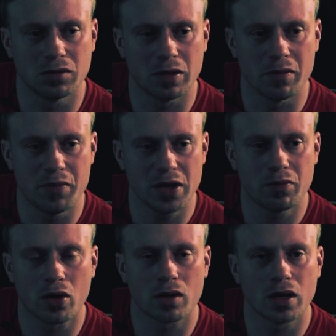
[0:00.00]
a
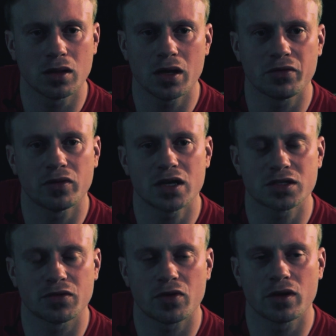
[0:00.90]
big part of my life
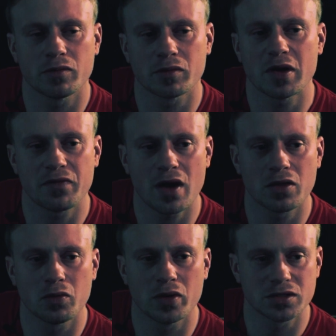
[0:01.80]
flashed in front of me. My
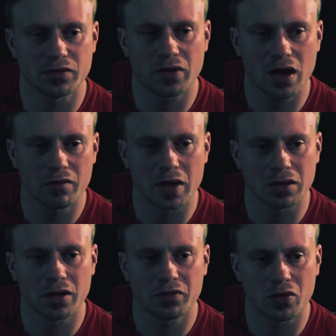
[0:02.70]
father was involved in my
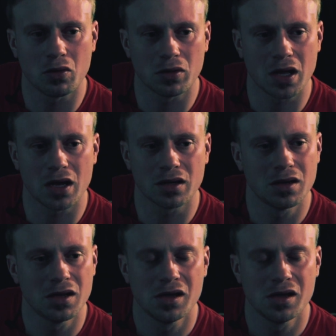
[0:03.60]
life a whole lot,